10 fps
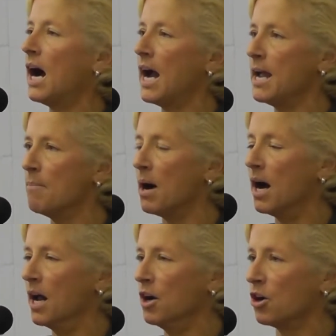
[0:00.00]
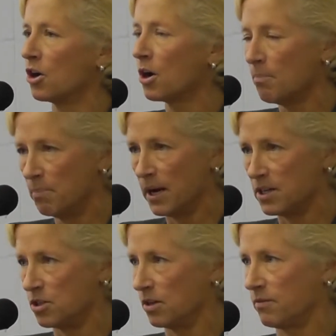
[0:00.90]
I am under
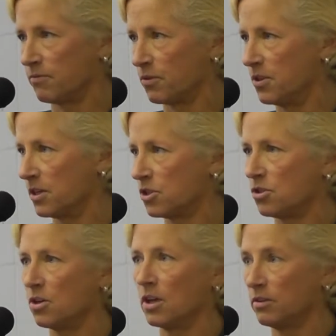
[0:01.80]
budget for this